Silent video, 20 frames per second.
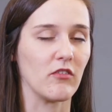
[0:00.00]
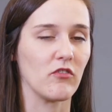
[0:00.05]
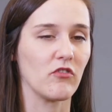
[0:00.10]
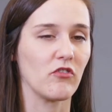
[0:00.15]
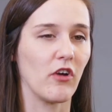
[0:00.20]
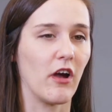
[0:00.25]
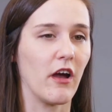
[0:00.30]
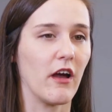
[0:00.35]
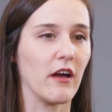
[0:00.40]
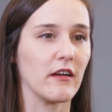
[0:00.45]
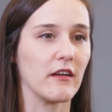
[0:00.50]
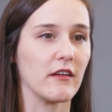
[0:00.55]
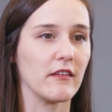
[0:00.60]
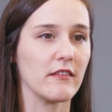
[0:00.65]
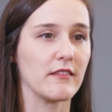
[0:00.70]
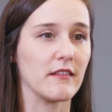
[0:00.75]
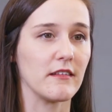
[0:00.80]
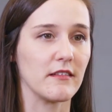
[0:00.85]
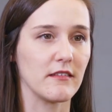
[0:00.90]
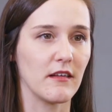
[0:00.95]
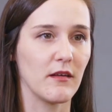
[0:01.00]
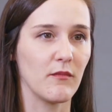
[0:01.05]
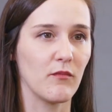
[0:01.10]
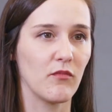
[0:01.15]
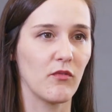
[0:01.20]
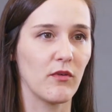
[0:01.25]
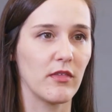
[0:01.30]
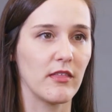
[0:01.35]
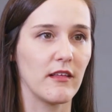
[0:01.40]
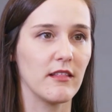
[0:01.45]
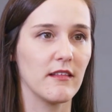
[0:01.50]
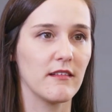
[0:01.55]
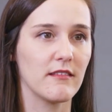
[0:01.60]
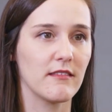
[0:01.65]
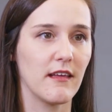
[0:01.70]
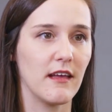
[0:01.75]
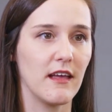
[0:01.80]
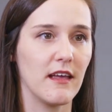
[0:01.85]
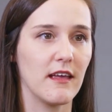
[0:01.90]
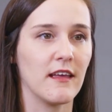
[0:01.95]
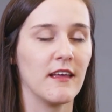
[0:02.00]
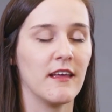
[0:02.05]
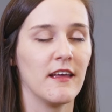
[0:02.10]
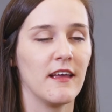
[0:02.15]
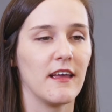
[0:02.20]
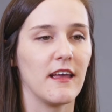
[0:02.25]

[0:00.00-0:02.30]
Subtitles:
strong systems within the state.